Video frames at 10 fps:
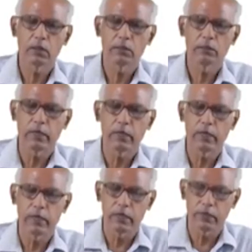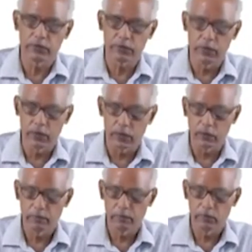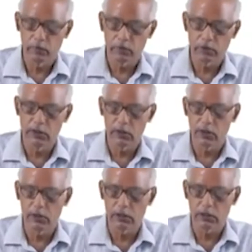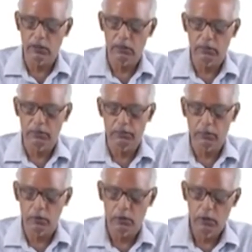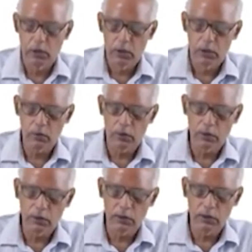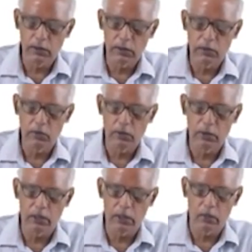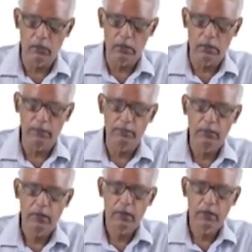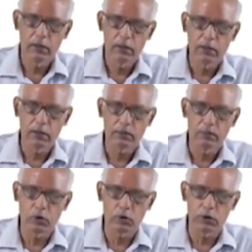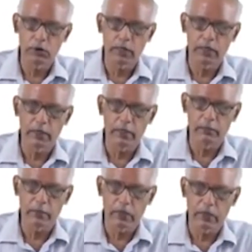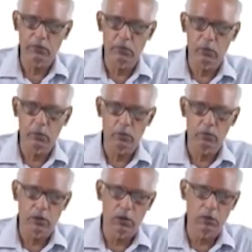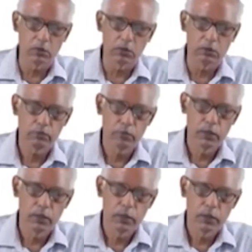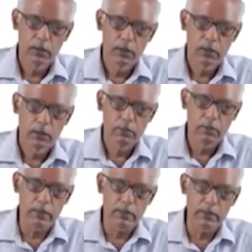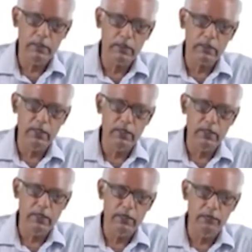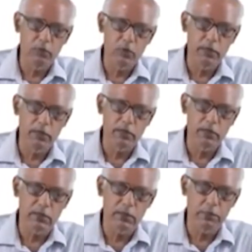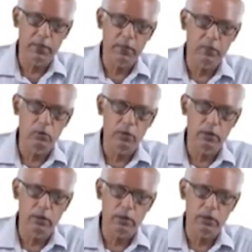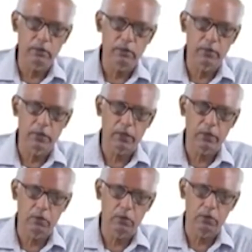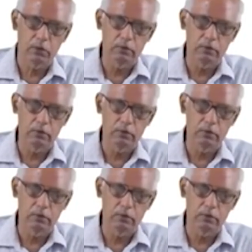metallic sphere, which is the condition number 4, you can see that you can ground it, then this negative charge will go to the ground, but still negative voltage is applied to the inductive electrode.